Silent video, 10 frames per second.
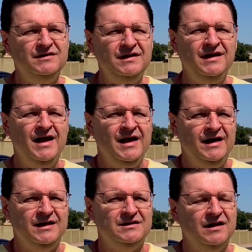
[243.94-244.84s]
seat,
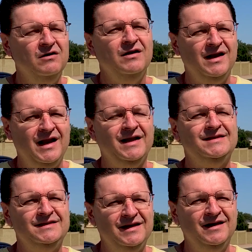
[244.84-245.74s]
it's literally like
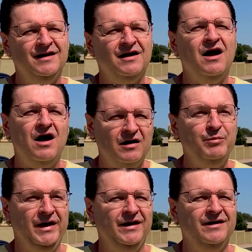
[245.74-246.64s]
sitting in a
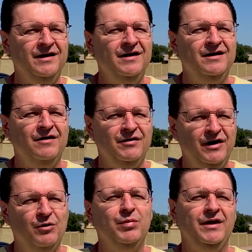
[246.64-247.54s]
cockpit of an
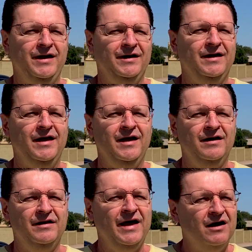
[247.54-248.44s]
airplane.
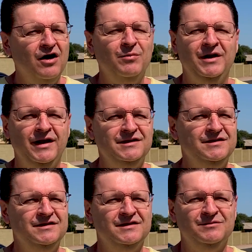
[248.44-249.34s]
And that
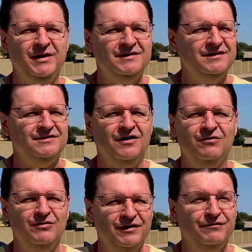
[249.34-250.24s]
combination just makes this
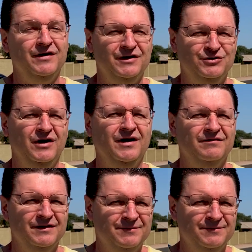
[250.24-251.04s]
car really fun to drive.